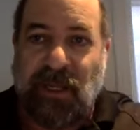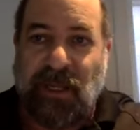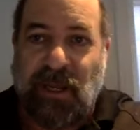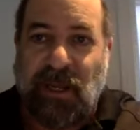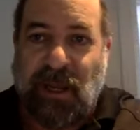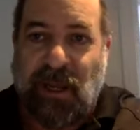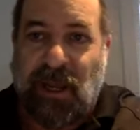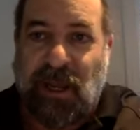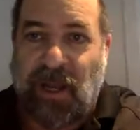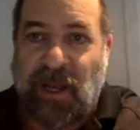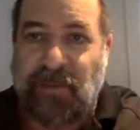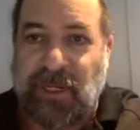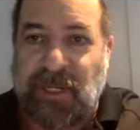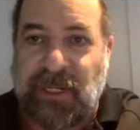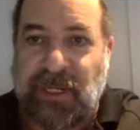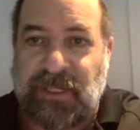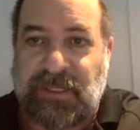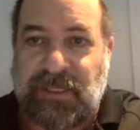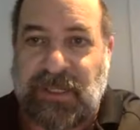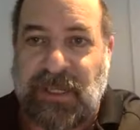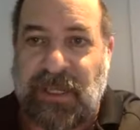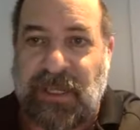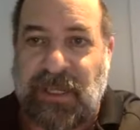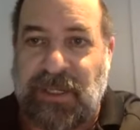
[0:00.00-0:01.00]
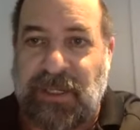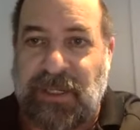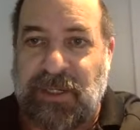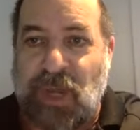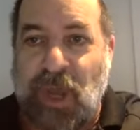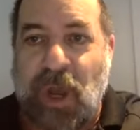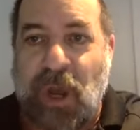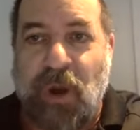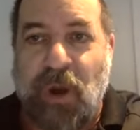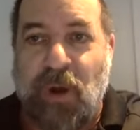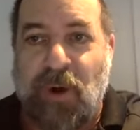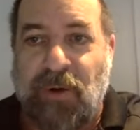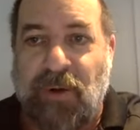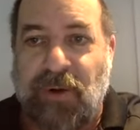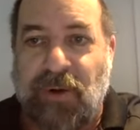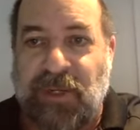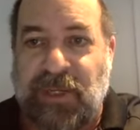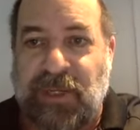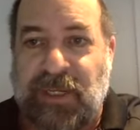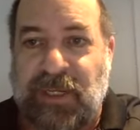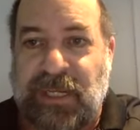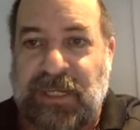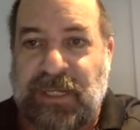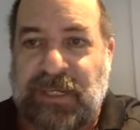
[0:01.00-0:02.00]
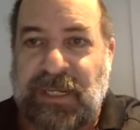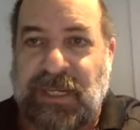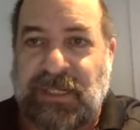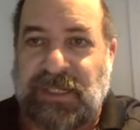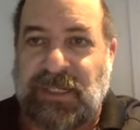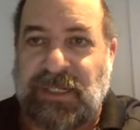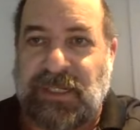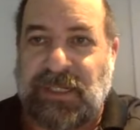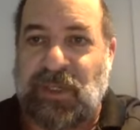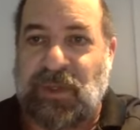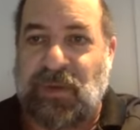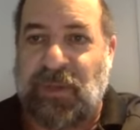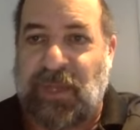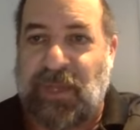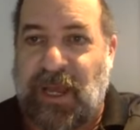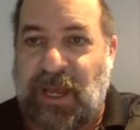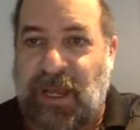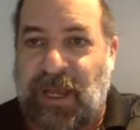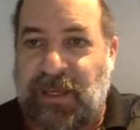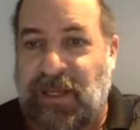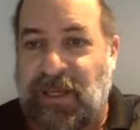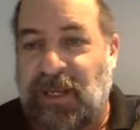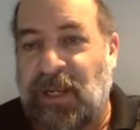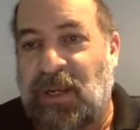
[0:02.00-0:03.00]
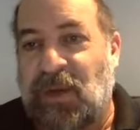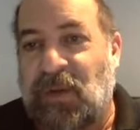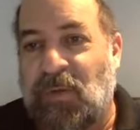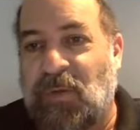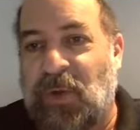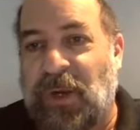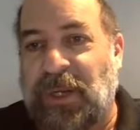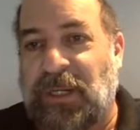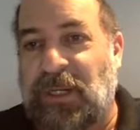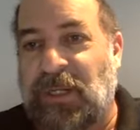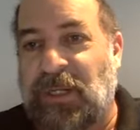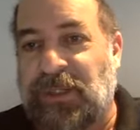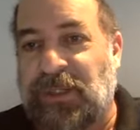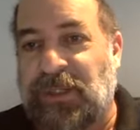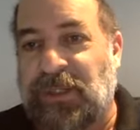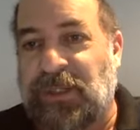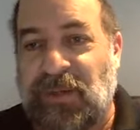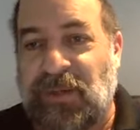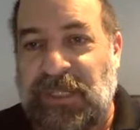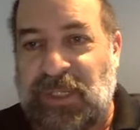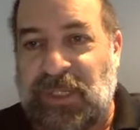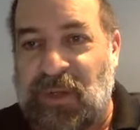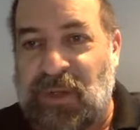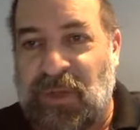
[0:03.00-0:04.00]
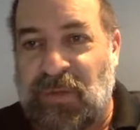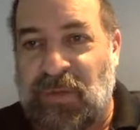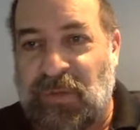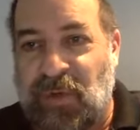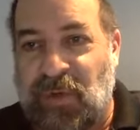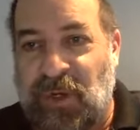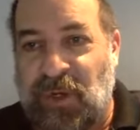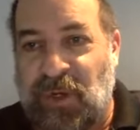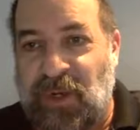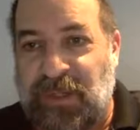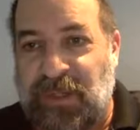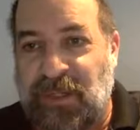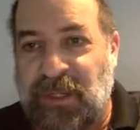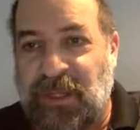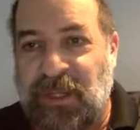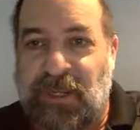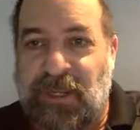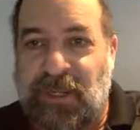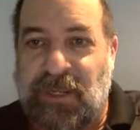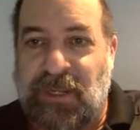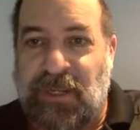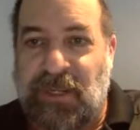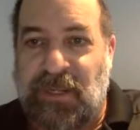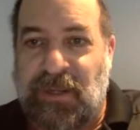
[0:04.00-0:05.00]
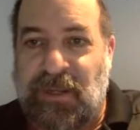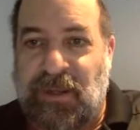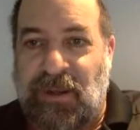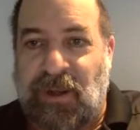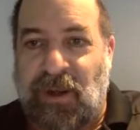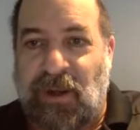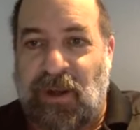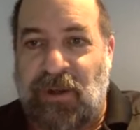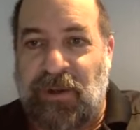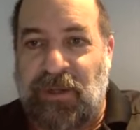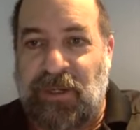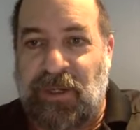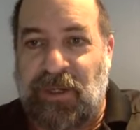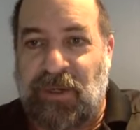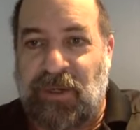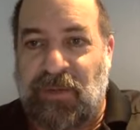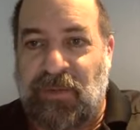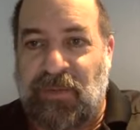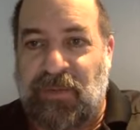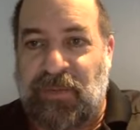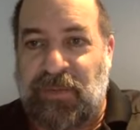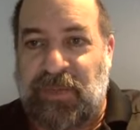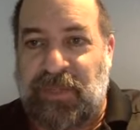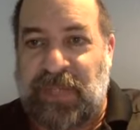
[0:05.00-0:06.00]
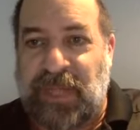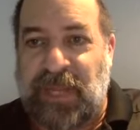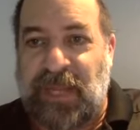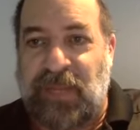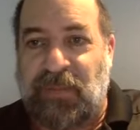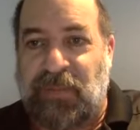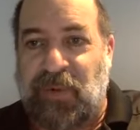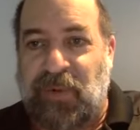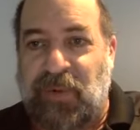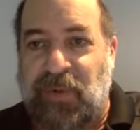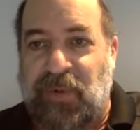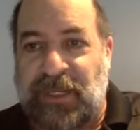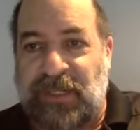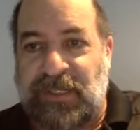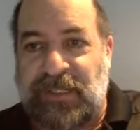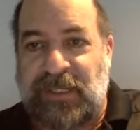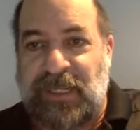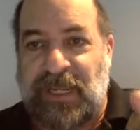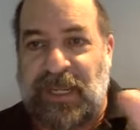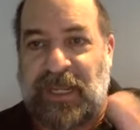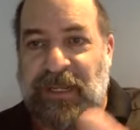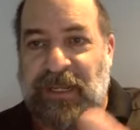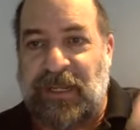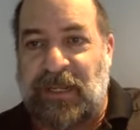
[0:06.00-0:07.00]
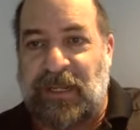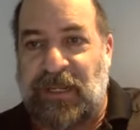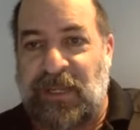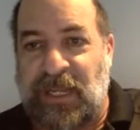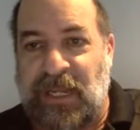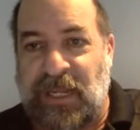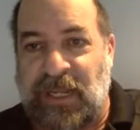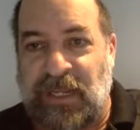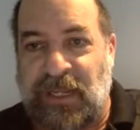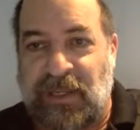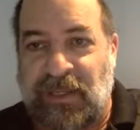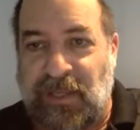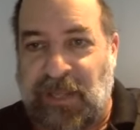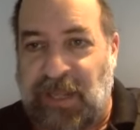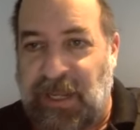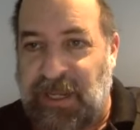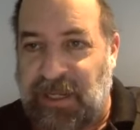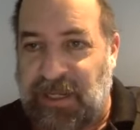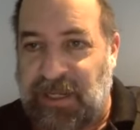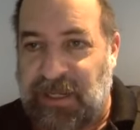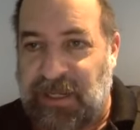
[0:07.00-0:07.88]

I'm going to tell you no, it doesn't do that. What it'll do is you can put all your data points in like,